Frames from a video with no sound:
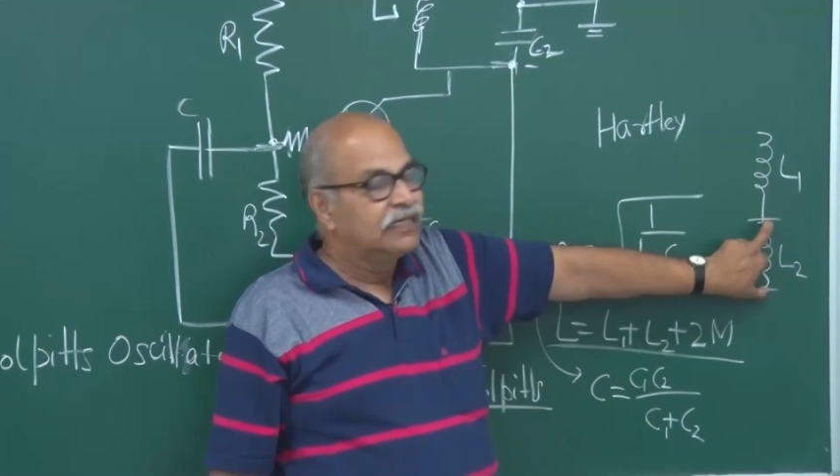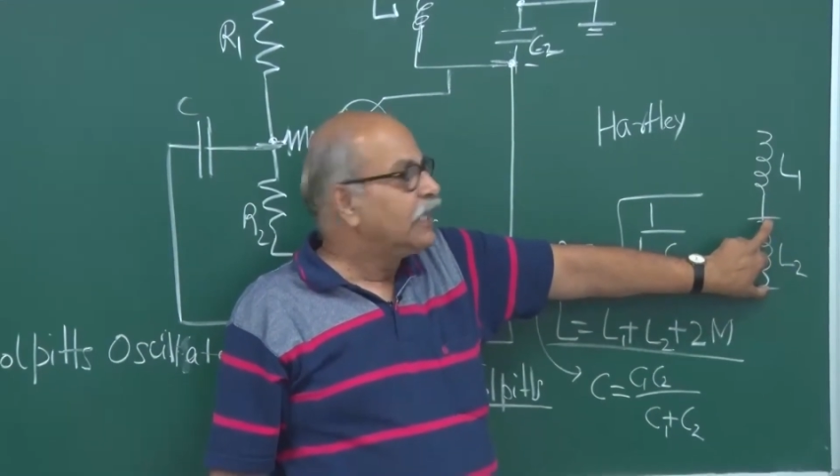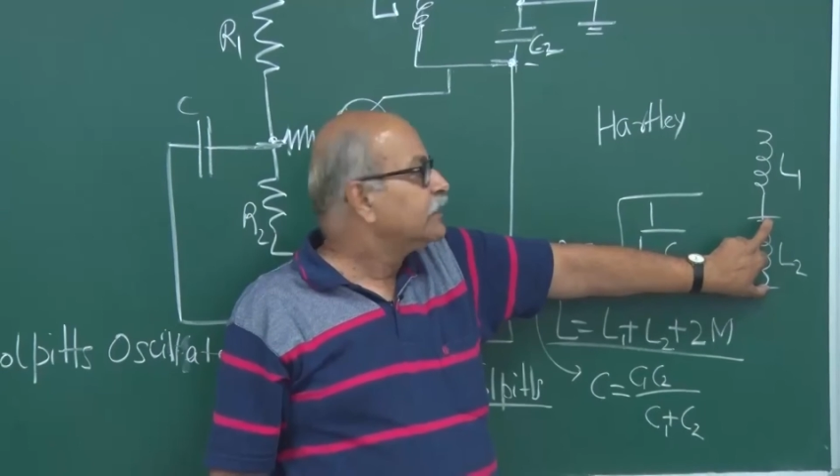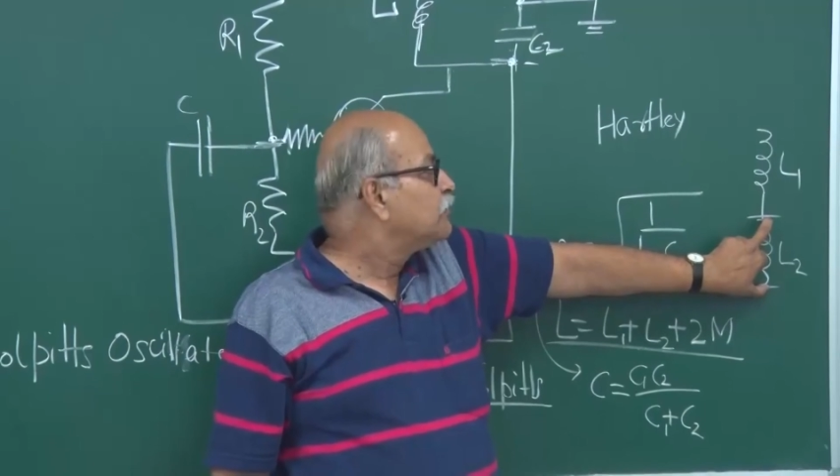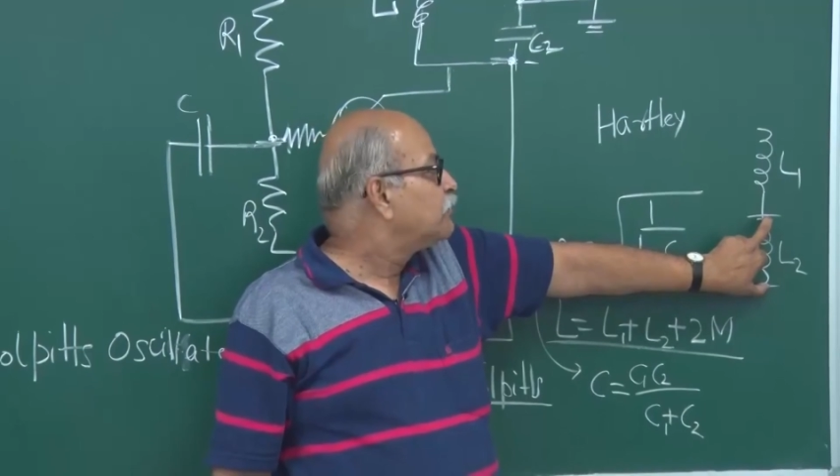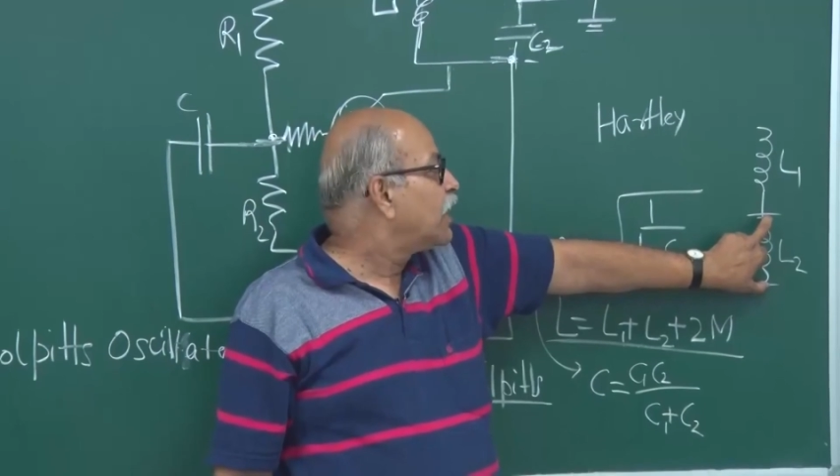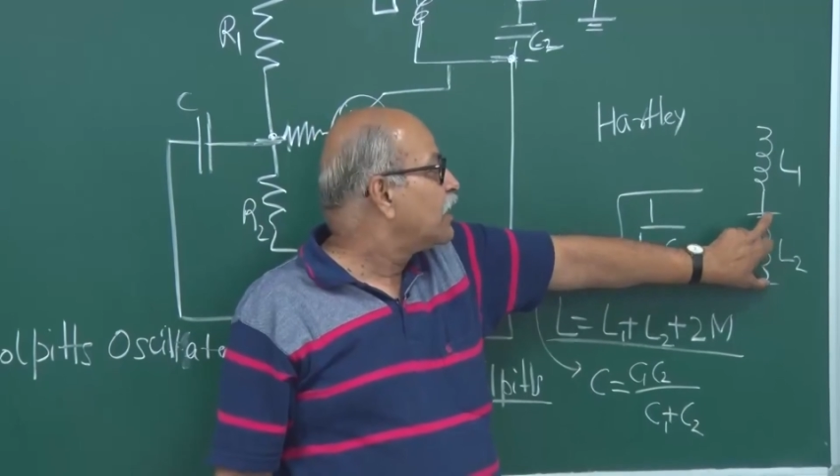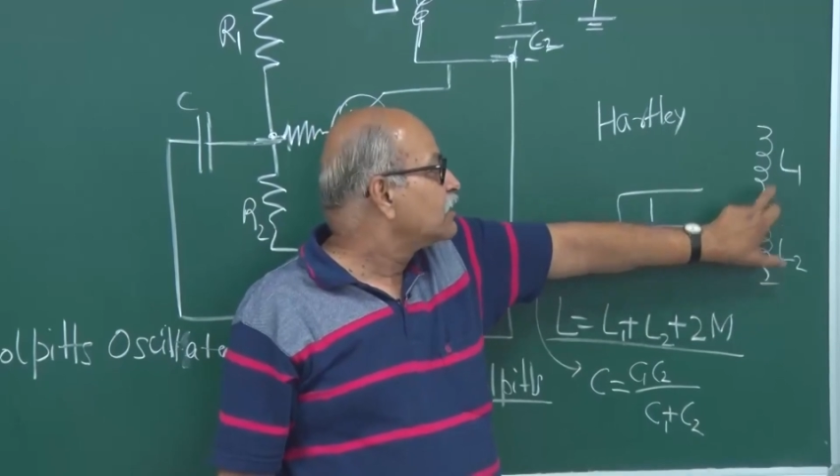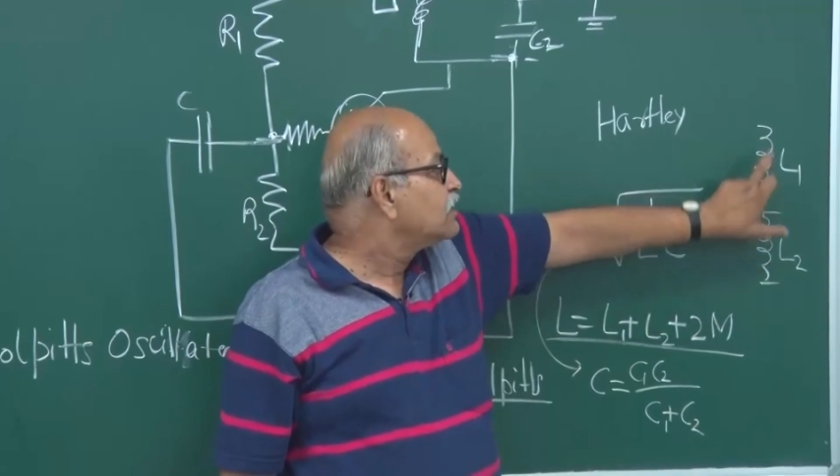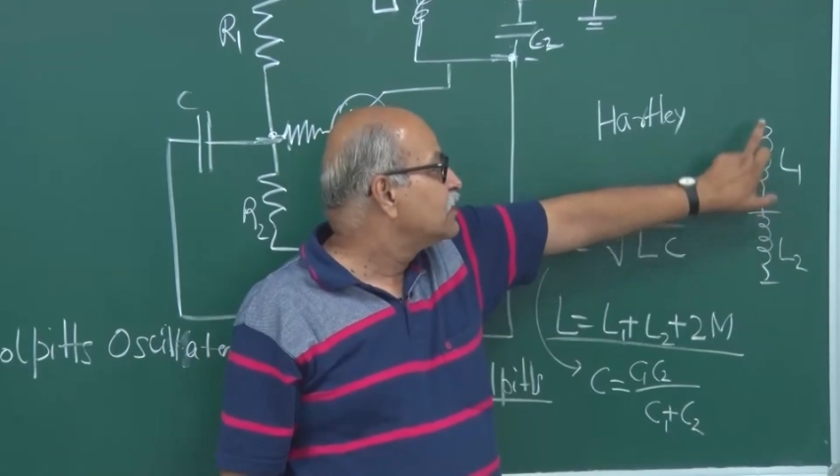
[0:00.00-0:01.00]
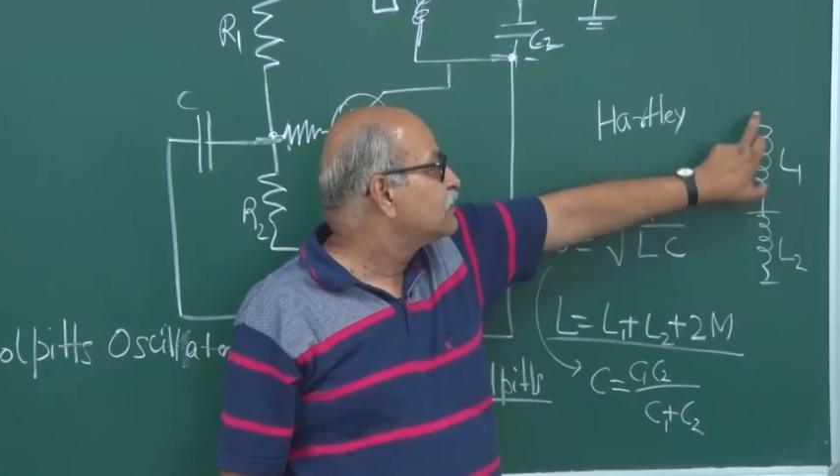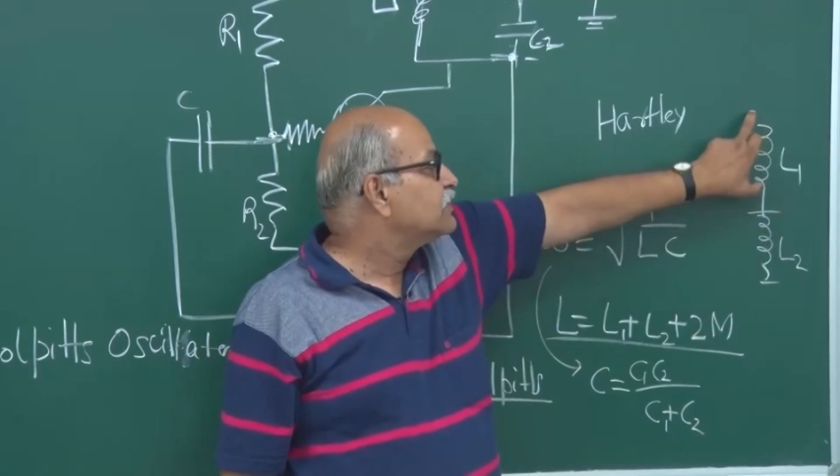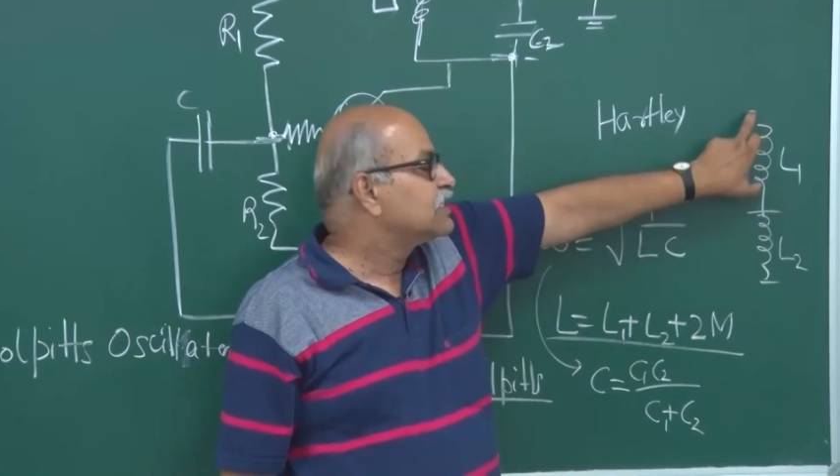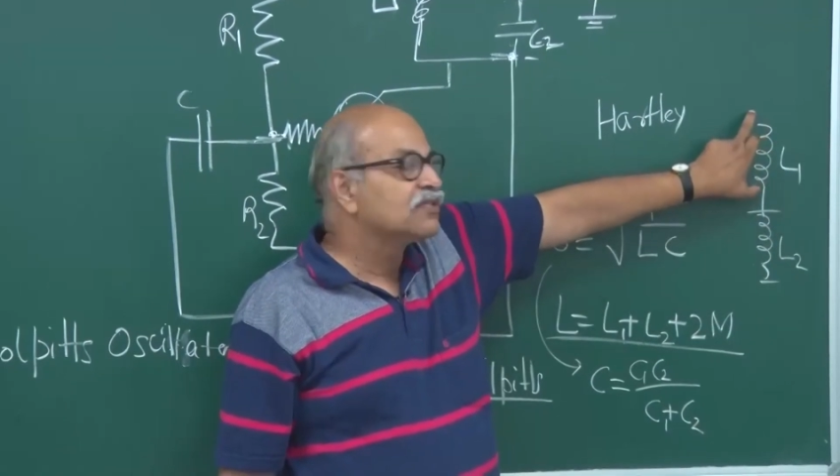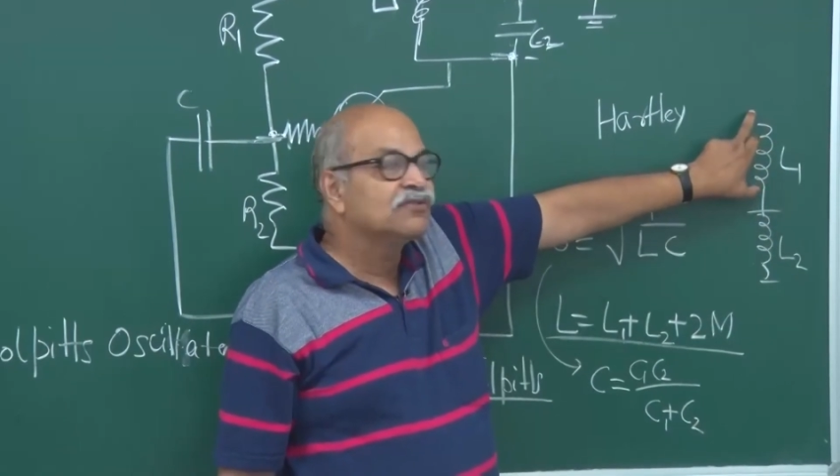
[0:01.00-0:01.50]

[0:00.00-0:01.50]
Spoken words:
and the part here which is